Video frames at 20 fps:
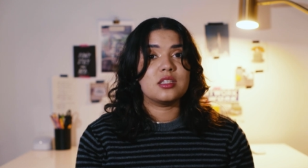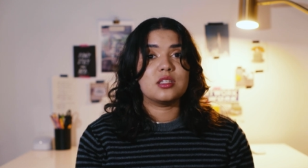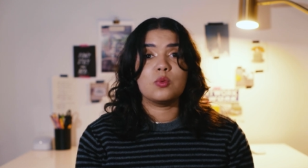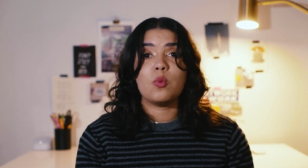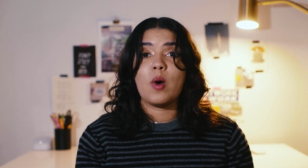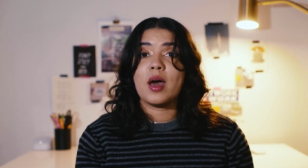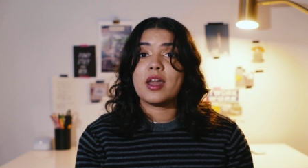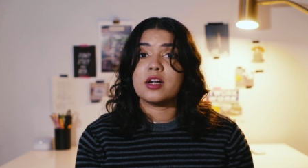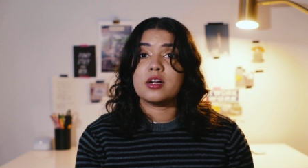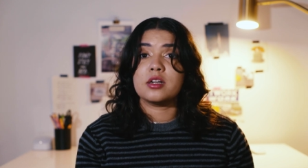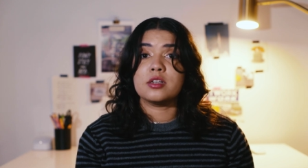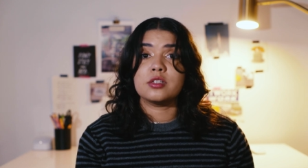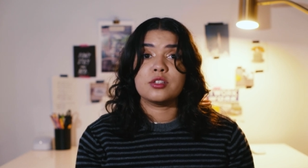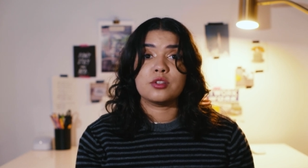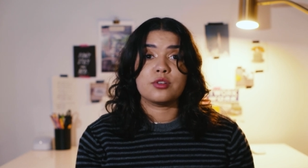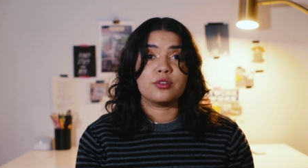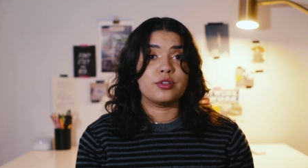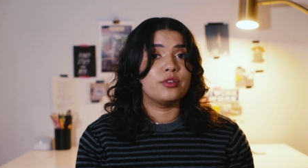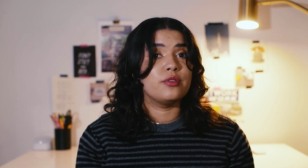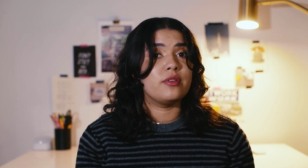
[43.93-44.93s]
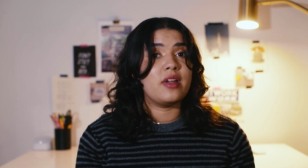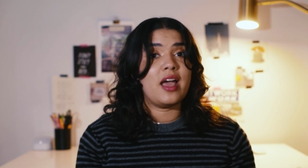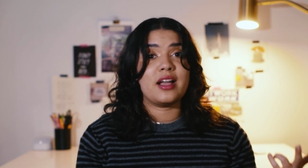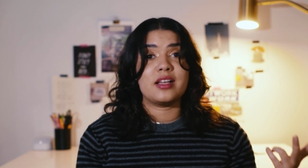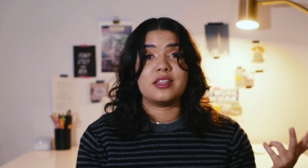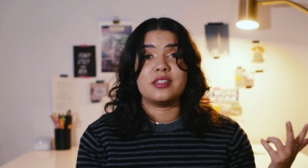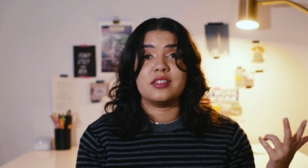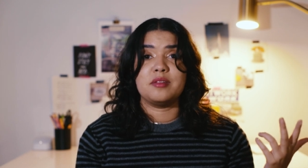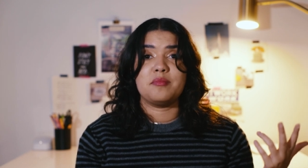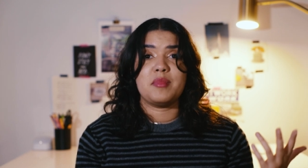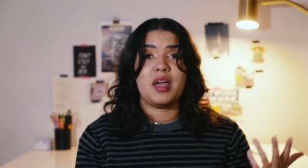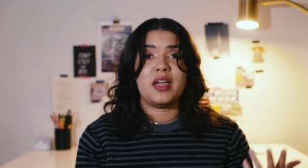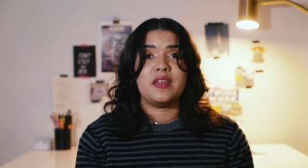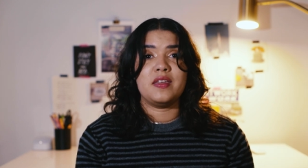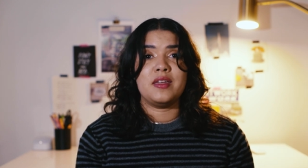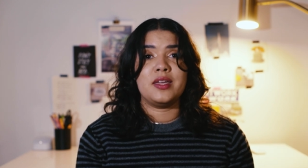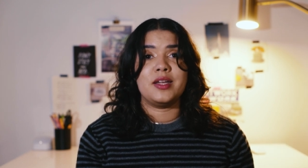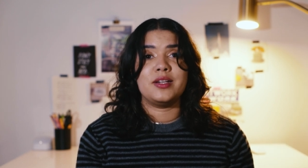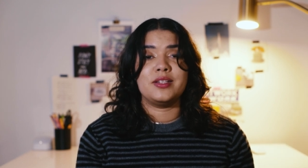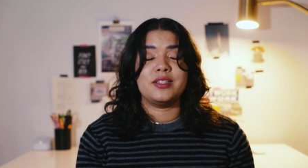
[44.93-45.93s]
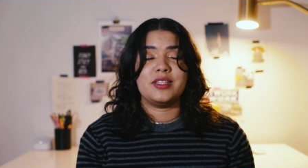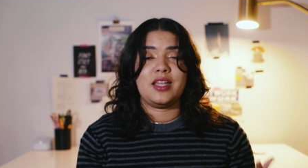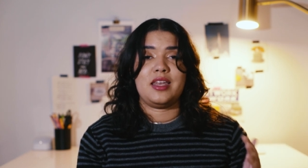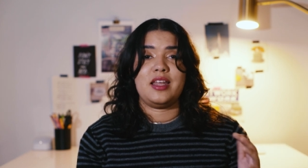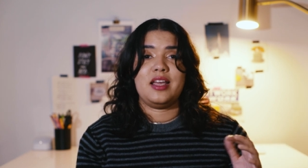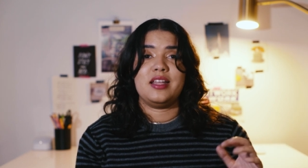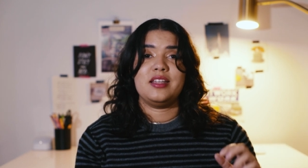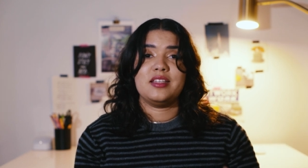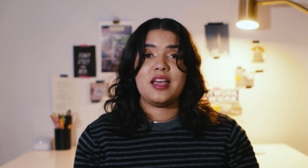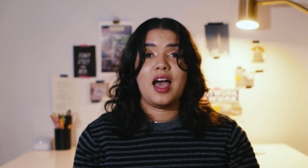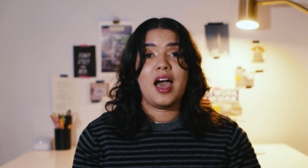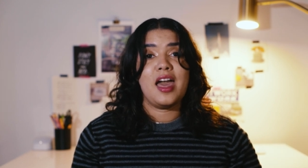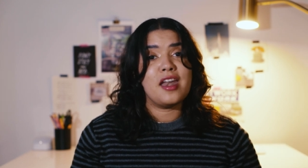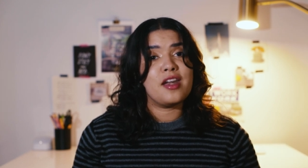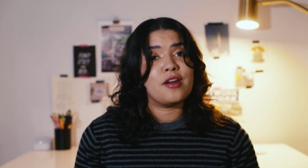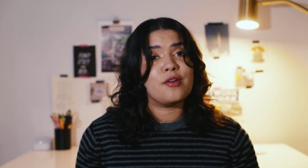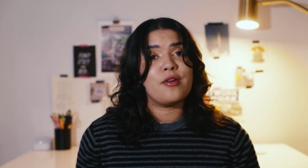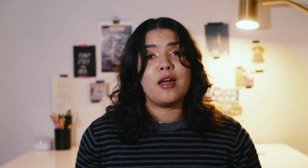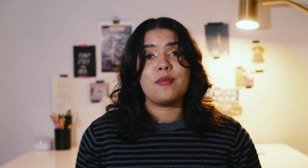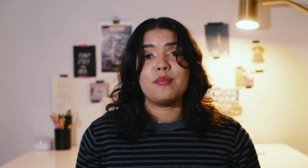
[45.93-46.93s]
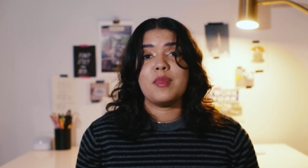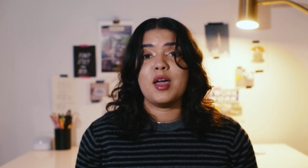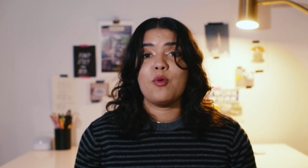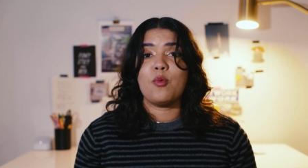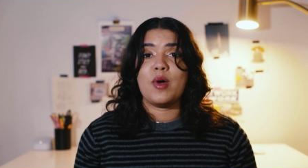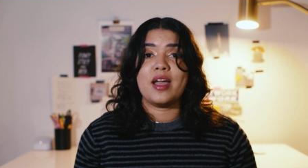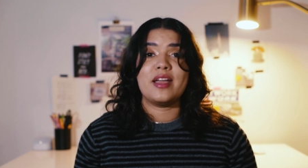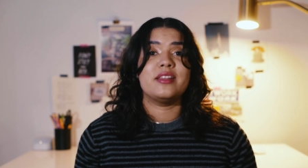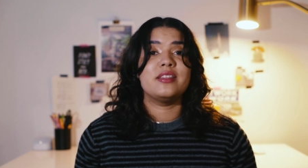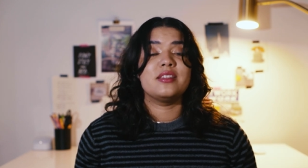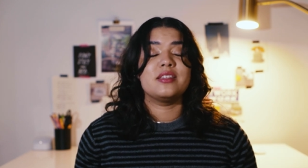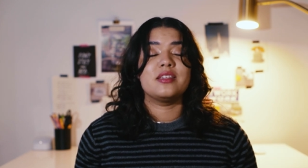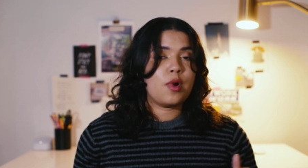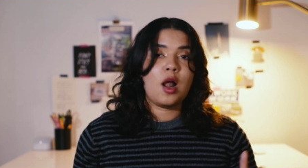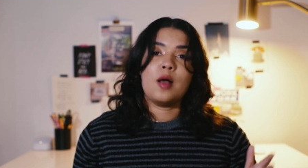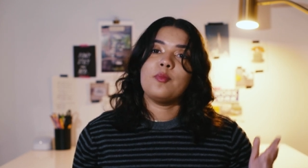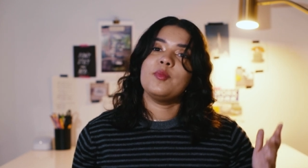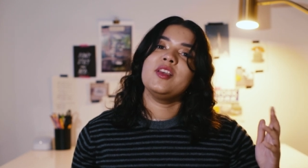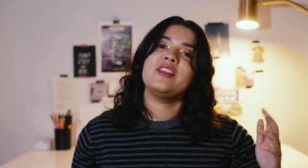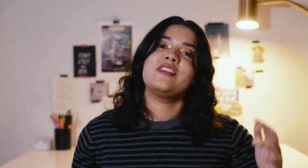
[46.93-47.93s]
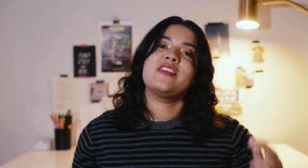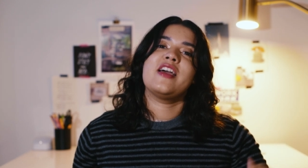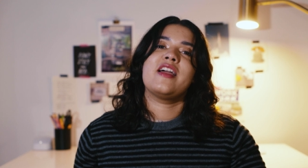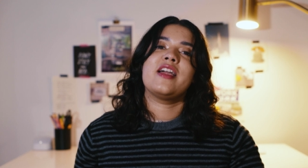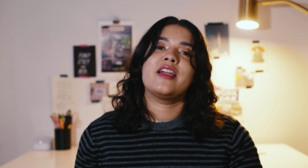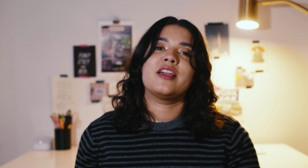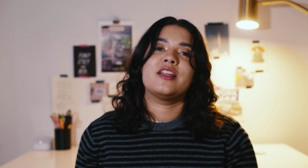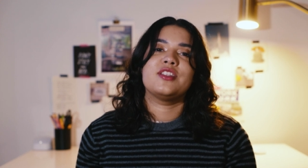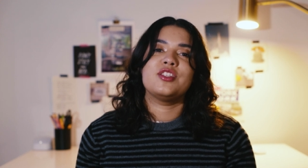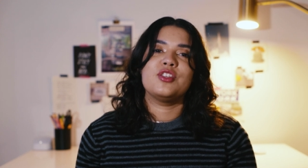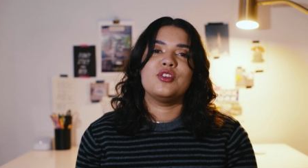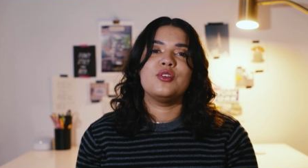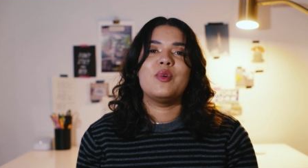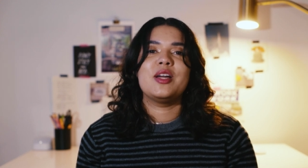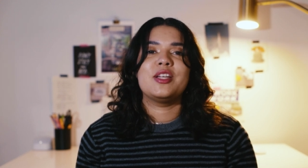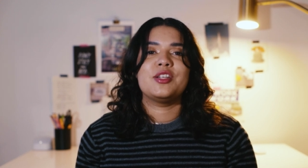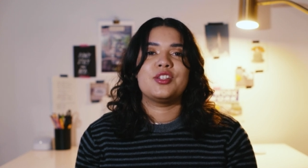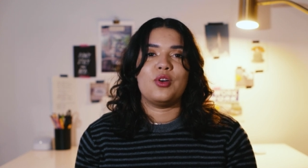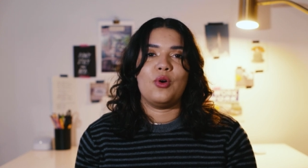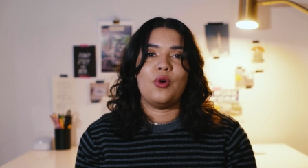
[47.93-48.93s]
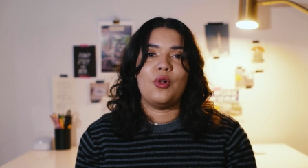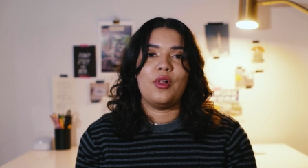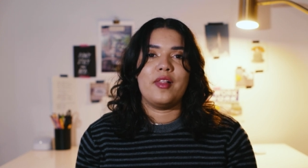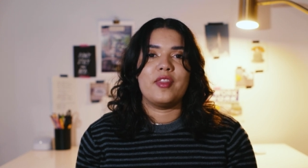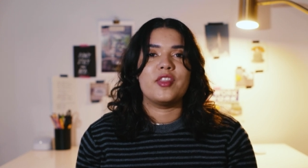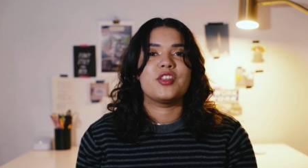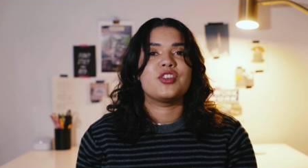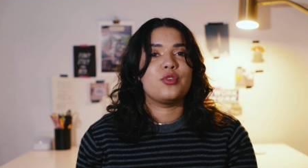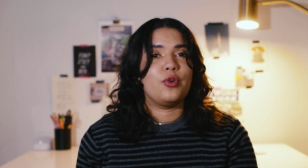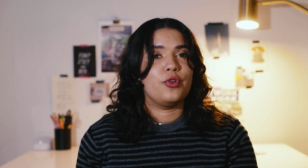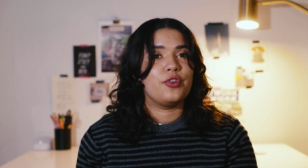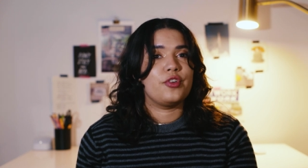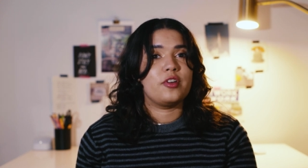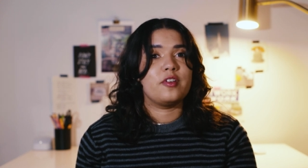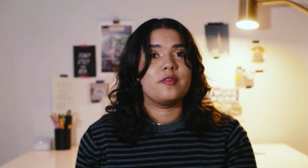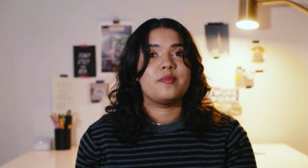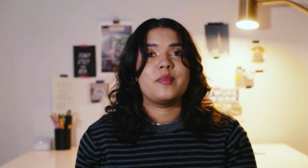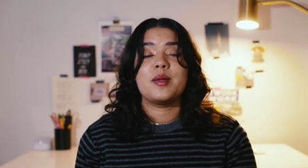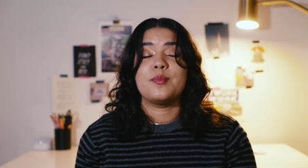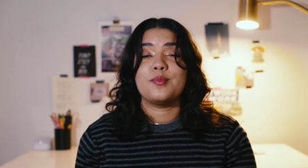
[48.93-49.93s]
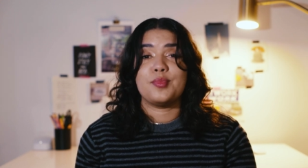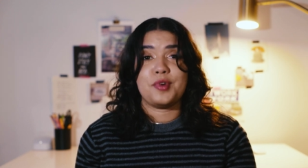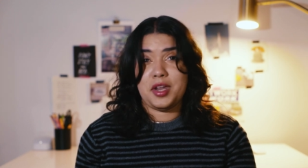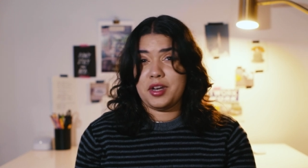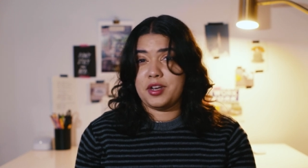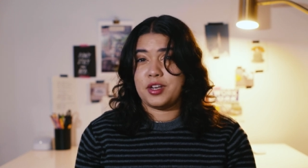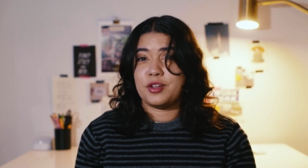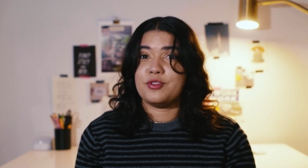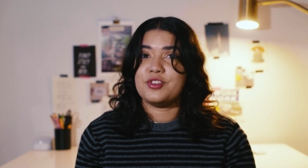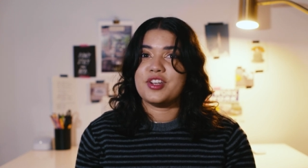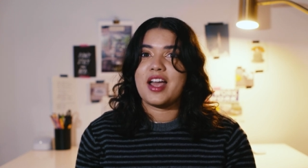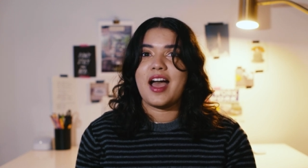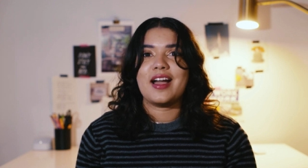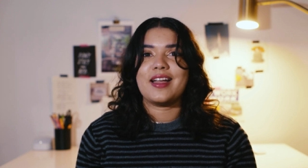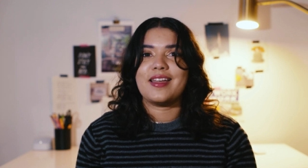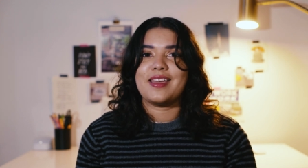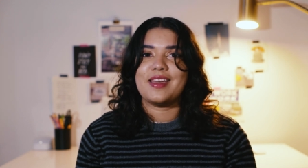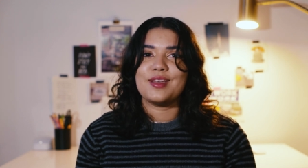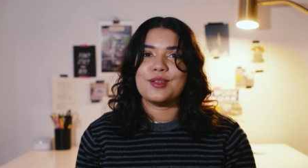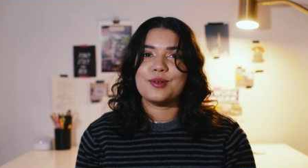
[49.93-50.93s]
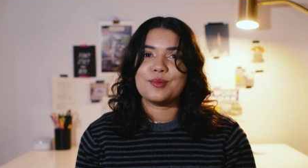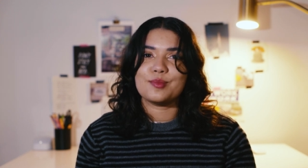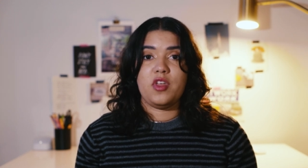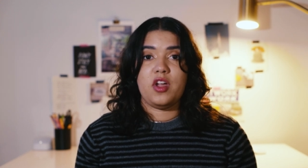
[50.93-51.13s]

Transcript: sweaters, crew necks in my years, and I tied it around my waist, promptly tearing a two inch hole in the shoulder of my brand new jacket.